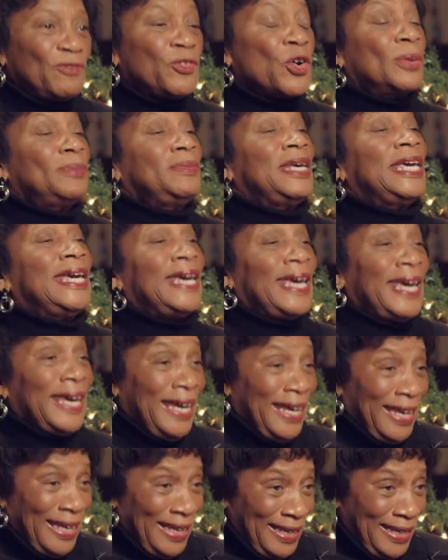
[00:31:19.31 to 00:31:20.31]
For
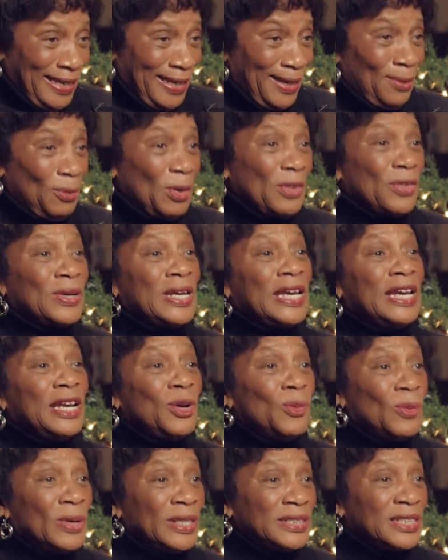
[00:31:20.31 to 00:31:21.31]
me, whether
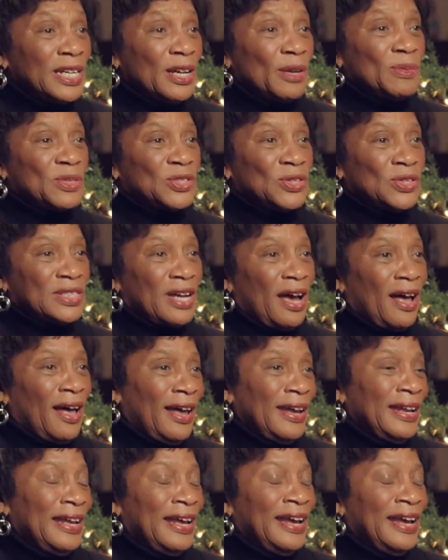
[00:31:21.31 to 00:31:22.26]
anyone comes or not.